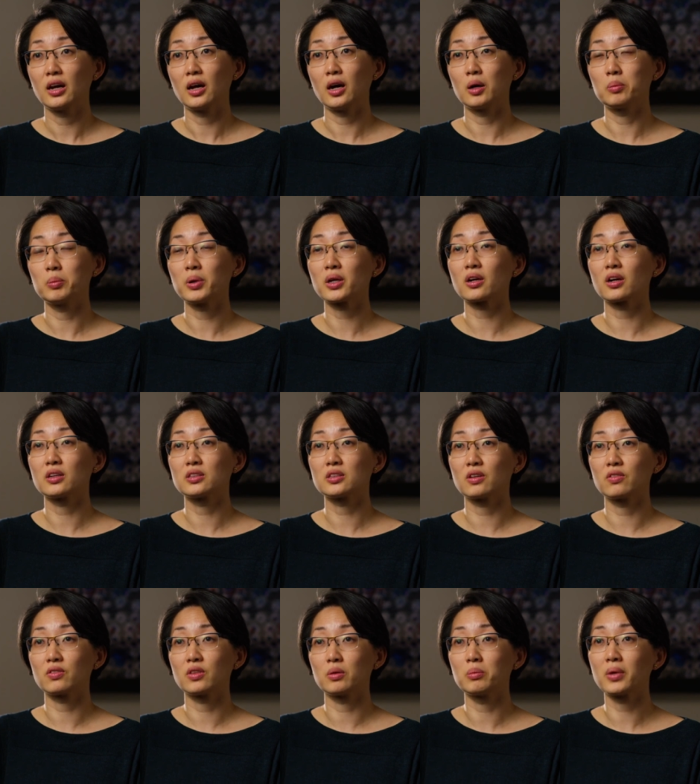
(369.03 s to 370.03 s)
um, because
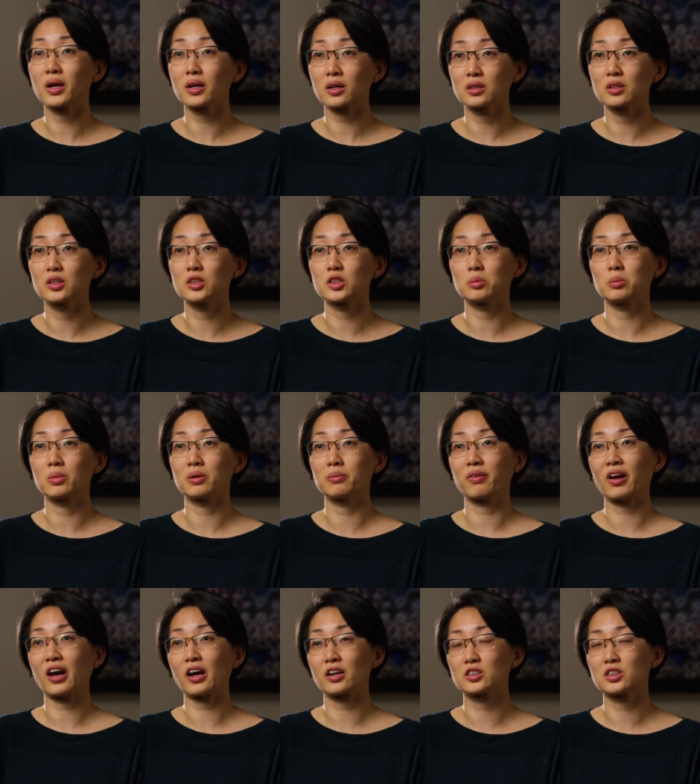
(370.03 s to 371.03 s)
of the mechanism
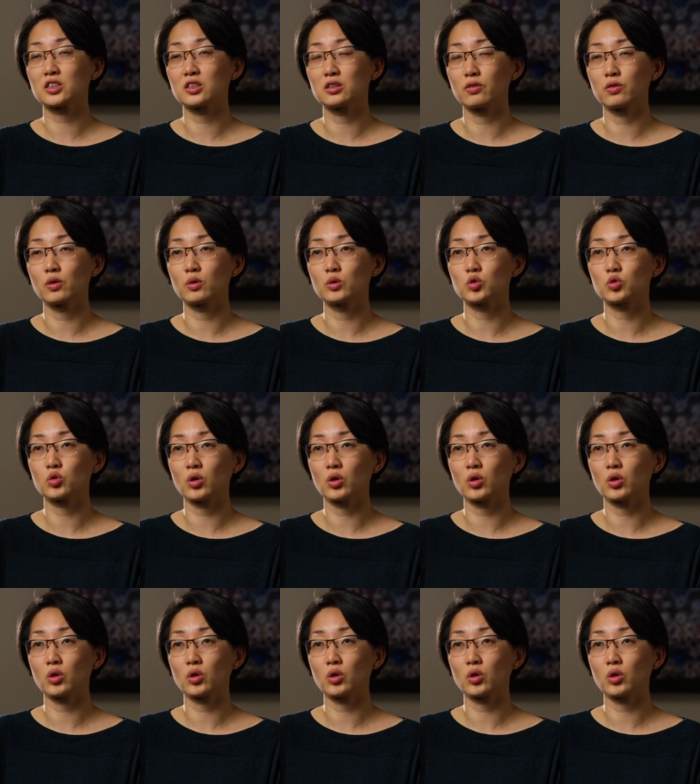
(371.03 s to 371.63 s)
and action of those